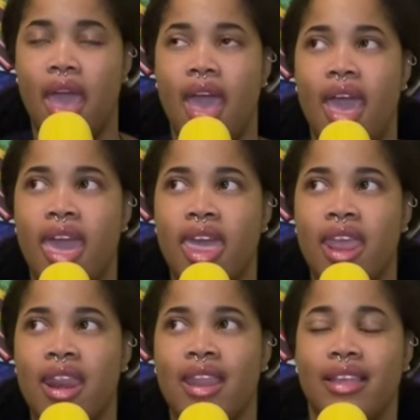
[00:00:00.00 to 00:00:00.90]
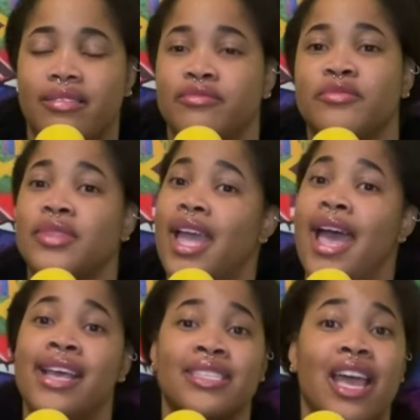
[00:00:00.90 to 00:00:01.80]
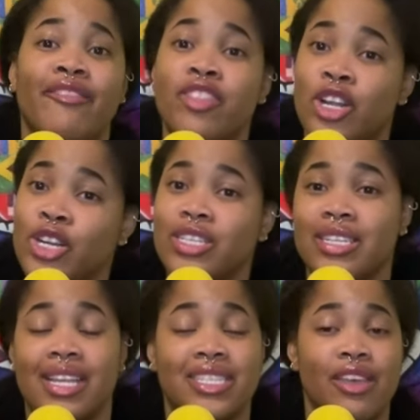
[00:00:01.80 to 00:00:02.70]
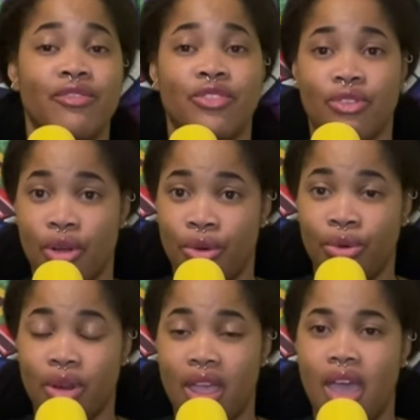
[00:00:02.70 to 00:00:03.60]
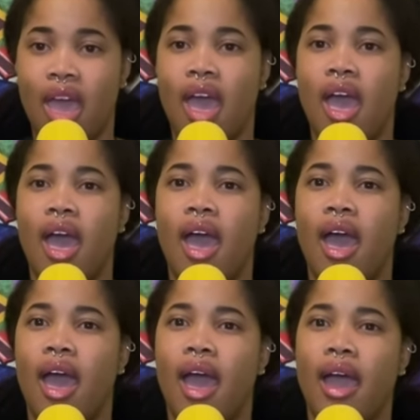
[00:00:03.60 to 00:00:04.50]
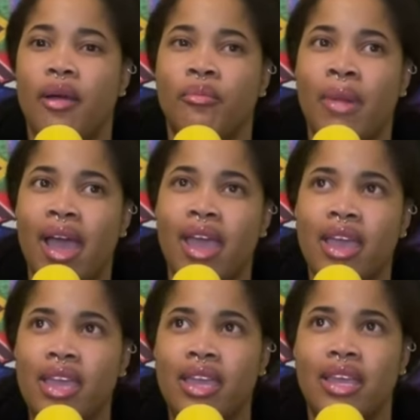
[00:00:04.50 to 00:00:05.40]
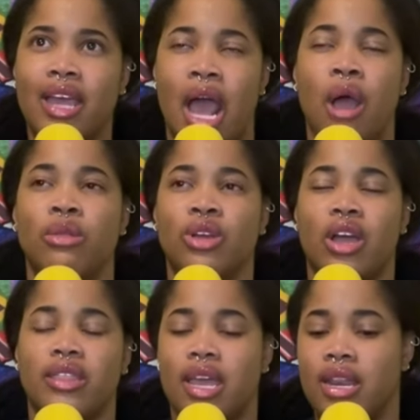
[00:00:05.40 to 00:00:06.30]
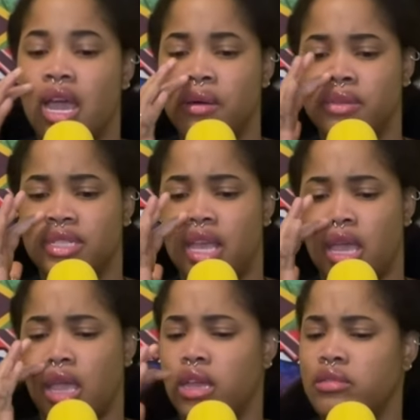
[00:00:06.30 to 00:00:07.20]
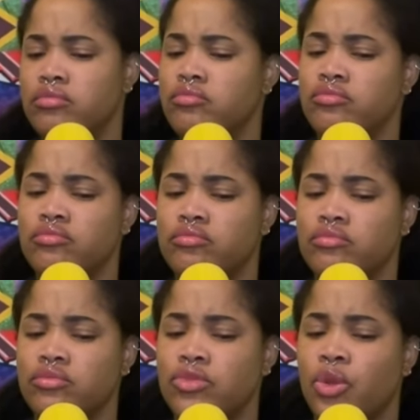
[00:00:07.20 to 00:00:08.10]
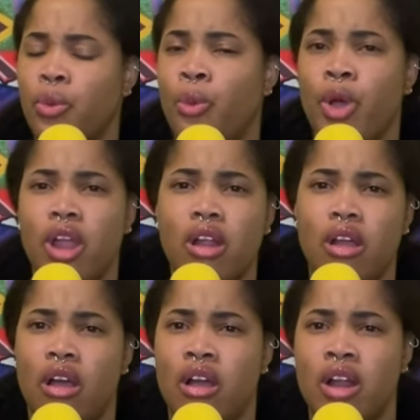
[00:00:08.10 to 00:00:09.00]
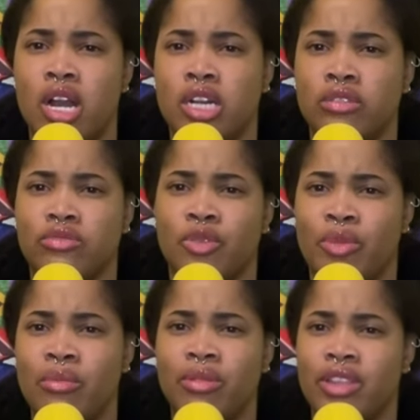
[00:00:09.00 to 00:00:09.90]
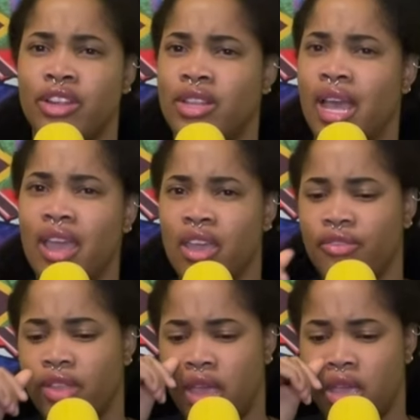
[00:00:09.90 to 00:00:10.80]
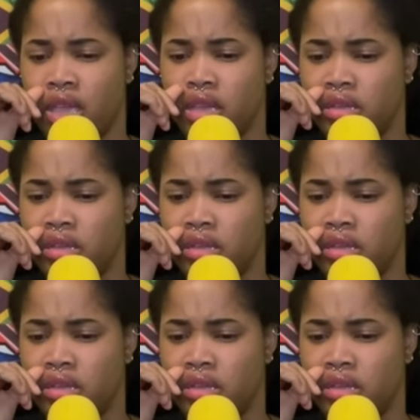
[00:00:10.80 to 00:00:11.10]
and as I've learned and as I've grown my outlook on that now is like, where are the people in your life? Like,